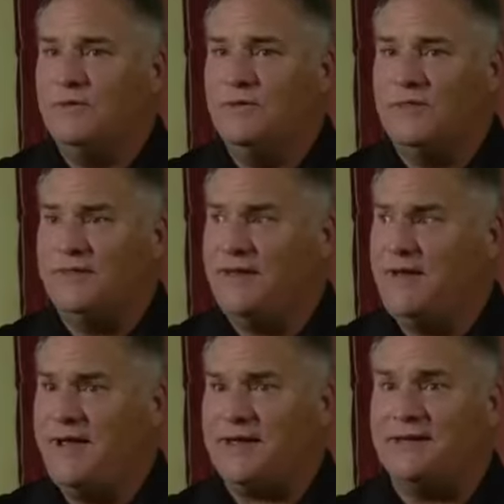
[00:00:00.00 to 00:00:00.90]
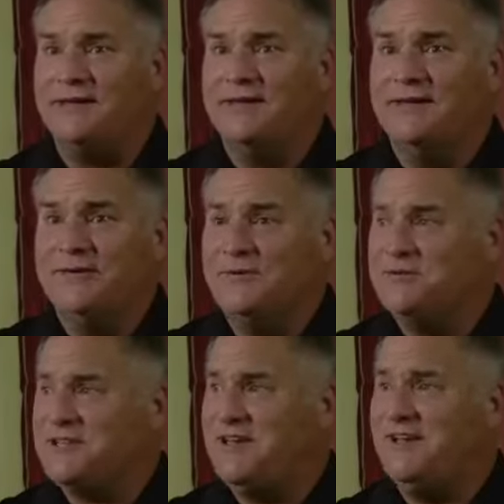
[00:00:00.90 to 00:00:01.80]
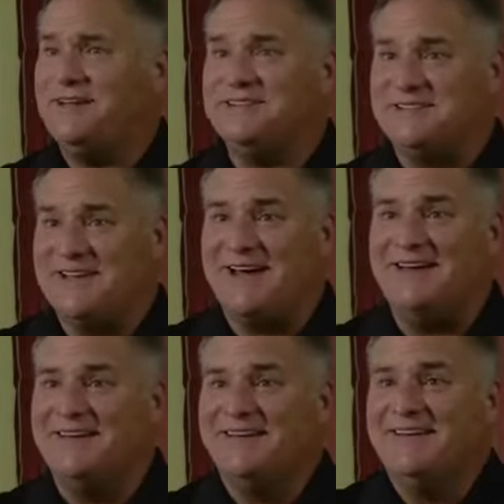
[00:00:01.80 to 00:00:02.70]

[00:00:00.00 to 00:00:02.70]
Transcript: what the heck? Whose kid is that?